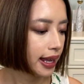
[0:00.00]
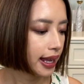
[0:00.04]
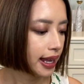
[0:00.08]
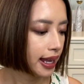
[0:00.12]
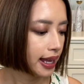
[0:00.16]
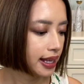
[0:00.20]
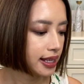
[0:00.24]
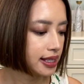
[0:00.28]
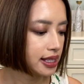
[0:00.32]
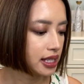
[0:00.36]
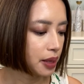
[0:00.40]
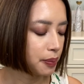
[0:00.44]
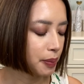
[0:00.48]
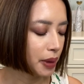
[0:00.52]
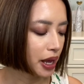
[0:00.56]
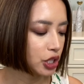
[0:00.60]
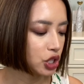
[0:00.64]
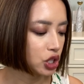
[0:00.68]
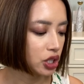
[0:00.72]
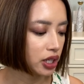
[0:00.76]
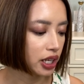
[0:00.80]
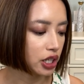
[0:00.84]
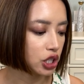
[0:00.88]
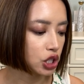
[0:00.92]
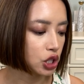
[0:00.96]
His
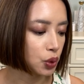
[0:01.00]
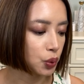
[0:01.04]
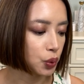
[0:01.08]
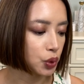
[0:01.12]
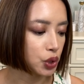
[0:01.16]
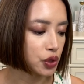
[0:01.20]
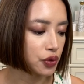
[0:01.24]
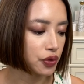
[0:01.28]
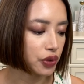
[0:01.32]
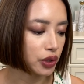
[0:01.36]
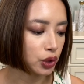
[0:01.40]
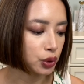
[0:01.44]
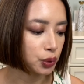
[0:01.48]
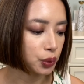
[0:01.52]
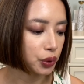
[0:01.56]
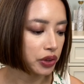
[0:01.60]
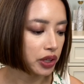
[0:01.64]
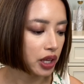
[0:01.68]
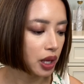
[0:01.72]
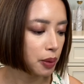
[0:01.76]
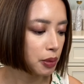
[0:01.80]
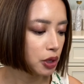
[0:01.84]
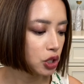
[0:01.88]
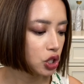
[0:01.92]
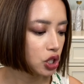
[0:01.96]
imagination was filled with
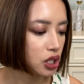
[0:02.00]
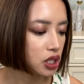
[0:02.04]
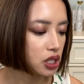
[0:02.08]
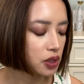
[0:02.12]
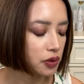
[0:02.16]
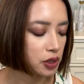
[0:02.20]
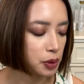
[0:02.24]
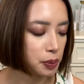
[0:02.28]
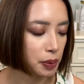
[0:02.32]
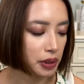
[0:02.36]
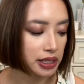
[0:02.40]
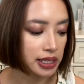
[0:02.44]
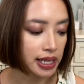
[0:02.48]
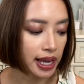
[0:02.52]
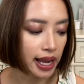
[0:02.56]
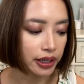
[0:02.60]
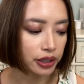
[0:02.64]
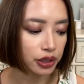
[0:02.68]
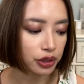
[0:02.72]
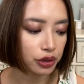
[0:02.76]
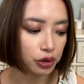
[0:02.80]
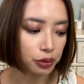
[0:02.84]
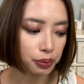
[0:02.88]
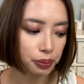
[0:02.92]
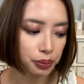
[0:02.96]
images of
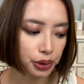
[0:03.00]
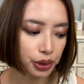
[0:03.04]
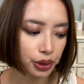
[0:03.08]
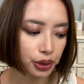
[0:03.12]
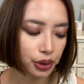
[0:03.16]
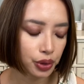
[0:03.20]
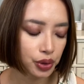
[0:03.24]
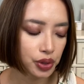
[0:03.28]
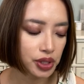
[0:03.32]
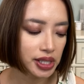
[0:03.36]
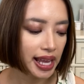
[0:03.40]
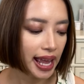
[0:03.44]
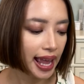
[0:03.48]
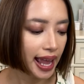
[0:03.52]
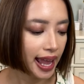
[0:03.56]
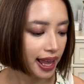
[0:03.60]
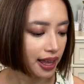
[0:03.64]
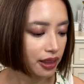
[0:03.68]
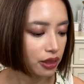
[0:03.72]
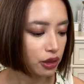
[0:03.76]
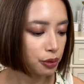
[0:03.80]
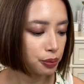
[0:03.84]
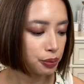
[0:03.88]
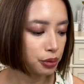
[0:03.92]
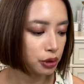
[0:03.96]
spectacular birds
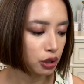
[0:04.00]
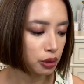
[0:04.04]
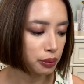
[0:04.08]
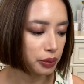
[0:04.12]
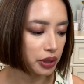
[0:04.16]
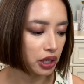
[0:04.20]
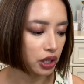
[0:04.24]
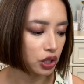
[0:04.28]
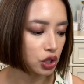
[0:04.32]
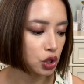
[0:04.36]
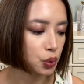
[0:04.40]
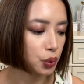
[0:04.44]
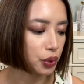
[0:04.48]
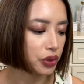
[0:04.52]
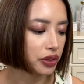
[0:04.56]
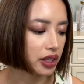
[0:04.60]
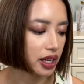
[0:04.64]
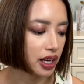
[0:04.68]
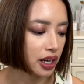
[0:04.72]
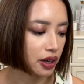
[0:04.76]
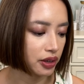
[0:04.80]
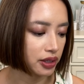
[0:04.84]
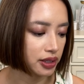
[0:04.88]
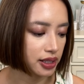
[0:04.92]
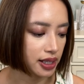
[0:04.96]
and their plumage with
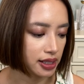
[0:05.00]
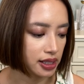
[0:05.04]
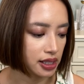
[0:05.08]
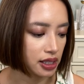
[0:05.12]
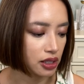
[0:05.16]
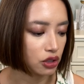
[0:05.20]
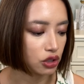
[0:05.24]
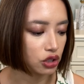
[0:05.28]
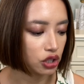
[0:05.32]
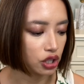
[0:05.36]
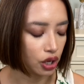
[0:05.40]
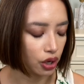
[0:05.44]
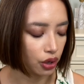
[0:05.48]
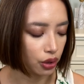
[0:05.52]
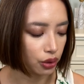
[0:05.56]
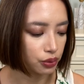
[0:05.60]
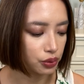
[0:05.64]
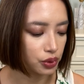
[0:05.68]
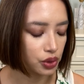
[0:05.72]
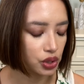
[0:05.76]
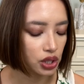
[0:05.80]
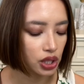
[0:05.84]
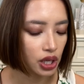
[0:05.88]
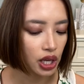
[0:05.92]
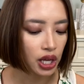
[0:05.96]
iridescent
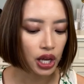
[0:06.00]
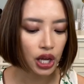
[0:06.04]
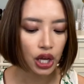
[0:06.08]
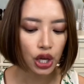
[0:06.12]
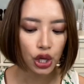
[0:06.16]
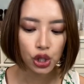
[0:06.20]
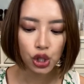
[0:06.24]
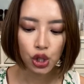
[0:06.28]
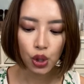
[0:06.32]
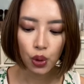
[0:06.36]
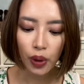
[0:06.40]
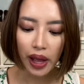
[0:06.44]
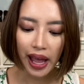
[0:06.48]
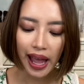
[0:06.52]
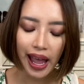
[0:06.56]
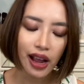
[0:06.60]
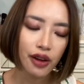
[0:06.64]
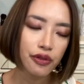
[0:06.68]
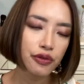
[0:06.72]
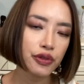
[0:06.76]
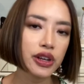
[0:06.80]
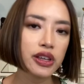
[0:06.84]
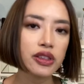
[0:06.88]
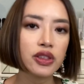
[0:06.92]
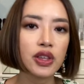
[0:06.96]
tones. So
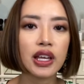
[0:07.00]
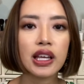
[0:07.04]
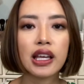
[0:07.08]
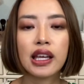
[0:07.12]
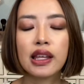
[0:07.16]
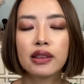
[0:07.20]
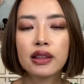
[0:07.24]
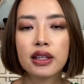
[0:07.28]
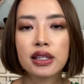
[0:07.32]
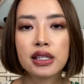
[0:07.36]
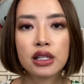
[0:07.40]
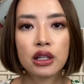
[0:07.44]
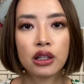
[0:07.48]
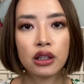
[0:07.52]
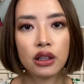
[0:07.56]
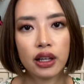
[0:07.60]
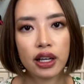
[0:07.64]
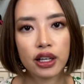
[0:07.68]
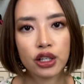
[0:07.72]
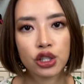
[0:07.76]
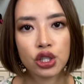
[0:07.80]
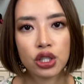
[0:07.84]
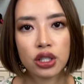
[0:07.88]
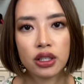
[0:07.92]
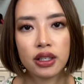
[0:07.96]
everything in this
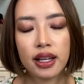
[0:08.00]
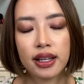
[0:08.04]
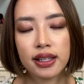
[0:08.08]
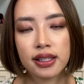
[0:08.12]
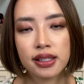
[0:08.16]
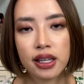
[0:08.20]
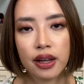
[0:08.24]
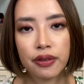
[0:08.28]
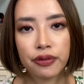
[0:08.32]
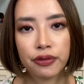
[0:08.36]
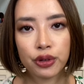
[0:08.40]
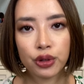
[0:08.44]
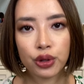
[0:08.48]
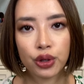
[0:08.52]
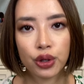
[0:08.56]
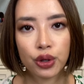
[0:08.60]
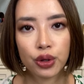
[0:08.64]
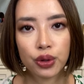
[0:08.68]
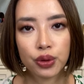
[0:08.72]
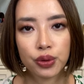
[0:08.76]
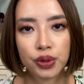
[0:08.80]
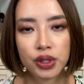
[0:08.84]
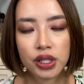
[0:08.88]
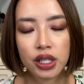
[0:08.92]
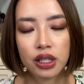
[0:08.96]
collection except for
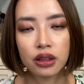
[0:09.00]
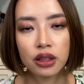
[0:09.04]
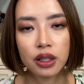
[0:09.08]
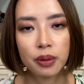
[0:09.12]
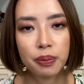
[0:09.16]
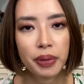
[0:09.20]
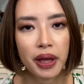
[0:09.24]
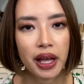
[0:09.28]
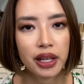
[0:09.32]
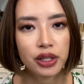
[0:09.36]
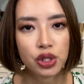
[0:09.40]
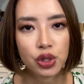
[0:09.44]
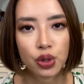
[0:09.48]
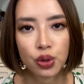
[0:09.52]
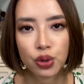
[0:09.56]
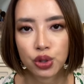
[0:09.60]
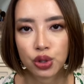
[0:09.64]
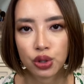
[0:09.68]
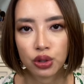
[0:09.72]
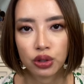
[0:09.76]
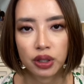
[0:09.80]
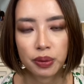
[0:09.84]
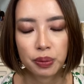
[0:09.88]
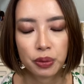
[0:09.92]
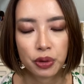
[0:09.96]
those lip pencils
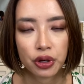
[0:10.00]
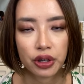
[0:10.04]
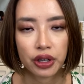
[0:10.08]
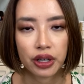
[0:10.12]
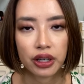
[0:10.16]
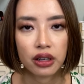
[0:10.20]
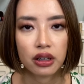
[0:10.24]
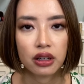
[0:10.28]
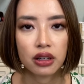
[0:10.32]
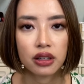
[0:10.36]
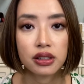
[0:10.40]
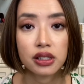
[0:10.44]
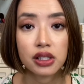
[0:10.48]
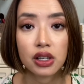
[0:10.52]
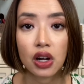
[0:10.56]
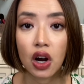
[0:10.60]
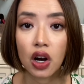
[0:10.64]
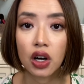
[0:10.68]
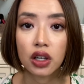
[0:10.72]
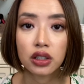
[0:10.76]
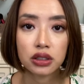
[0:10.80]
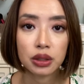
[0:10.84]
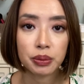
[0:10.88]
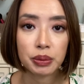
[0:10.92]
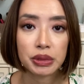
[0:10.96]
or lip crayons
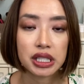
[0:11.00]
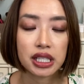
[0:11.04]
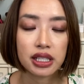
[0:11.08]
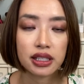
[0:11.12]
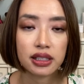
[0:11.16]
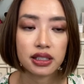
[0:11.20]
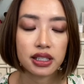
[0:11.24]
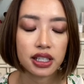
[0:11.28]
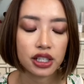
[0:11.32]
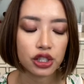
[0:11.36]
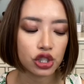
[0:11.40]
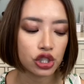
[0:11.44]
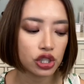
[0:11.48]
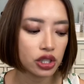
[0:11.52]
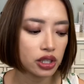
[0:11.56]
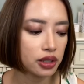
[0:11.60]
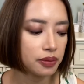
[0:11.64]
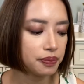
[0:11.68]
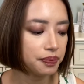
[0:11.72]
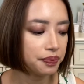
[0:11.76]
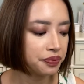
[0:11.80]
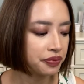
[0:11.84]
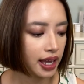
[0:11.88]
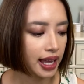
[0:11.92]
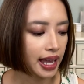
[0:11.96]
are limited
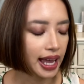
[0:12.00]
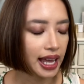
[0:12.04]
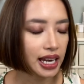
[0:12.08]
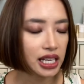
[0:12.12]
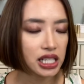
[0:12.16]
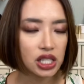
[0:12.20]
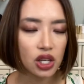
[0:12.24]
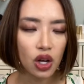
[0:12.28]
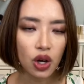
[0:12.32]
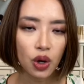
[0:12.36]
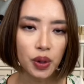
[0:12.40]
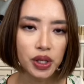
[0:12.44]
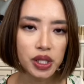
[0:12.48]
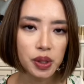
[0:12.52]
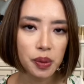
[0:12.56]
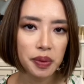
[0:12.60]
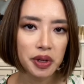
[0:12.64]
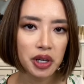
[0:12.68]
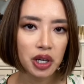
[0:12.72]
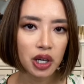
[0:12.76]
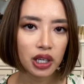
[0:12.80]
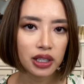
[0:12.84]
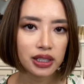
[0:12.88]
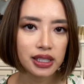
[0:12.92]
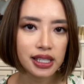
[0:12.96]
edition. And it's always a bit
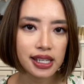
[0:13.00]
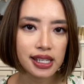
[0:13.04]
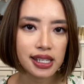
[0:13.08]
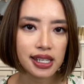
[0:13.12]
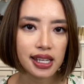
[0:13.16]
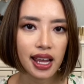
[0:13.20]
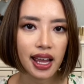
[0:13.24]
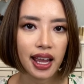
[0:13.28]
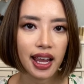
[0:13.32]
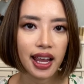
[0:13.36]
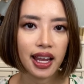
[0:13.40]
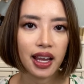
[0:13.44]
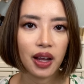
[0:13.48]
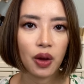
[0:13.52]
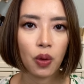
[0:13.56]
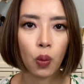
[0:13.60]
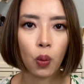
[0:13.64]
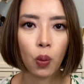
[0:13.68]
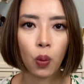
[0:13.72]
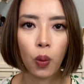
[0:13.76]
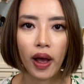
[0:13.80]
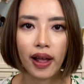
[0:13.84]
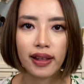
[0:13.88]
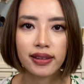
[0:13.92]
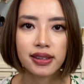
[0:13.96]
hard to say
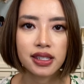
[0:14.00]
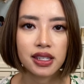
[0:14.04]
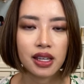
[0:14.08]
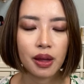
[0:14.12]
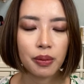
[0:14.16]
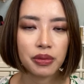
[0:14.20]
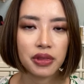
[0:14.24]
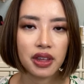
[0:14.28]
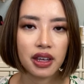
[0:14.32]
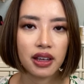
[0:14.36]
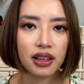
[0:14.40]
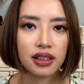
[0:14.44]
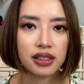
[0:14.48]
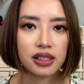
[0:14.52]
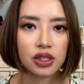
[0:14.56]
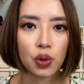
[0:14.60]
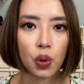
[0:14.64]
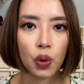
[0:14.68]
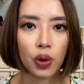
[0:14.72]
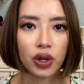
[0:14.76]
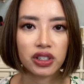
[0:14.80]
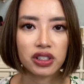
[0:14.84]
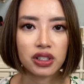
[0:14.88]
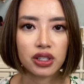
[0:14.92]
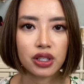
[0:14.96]
when something is
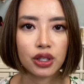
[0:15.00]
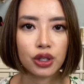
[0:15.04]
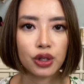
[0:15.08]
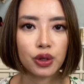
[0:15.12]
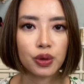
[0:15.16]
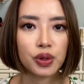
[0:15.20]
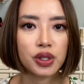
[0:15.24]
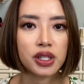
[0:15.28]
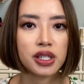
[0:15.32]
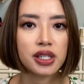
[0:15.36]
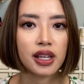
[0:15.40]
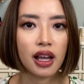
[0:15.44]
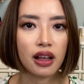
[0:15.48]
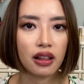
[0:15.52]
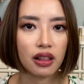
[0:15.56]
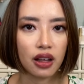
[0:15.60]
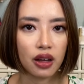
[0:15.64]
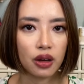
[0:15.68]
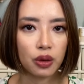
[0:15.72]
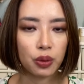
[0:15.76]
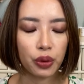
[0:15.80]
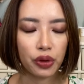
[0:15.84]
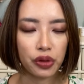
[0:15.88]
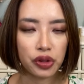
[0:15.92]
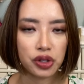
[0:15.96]
going to sell
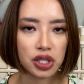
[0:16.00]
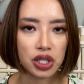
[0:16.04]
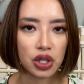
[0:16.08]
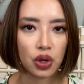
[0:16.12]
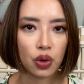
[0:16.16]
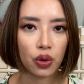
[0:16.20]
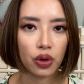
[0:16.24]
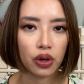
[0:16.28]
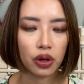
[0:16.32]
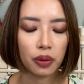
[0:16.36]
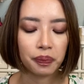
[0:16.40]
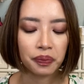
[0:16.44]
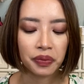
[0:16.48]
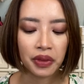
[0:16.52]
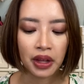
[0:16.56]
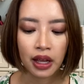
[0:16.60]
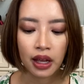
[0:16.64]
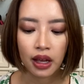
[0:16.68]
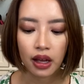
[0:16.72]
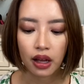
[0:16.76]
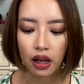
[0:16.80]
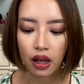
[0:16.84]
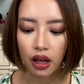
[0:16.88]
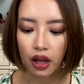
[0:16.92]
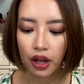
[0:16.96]
out with Dior.
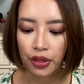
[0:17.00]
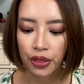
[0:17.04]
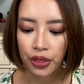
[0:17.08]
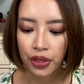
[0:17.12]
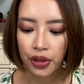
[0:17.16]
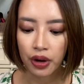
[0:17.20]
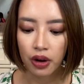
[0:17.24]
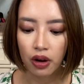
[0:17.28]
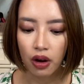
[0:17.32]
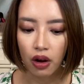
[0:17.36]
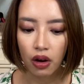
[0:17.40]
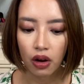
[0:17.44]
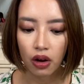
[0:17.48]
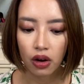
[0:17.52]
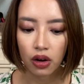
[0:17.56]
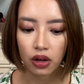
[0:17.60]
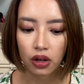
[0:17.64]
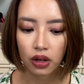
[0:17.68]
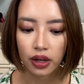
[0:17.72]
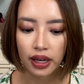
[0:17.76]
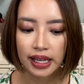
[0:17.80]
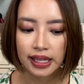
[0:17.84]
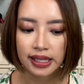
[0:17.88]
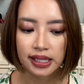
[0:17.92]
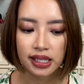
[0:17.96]
Uh, there
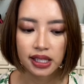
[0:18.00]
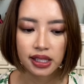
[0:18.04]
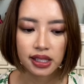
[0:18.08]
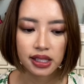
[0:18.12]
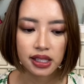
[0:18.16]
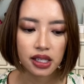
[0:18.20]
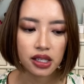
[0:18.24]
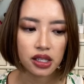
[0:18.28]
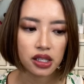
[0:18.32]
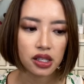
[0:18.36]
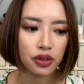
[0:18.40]
are instances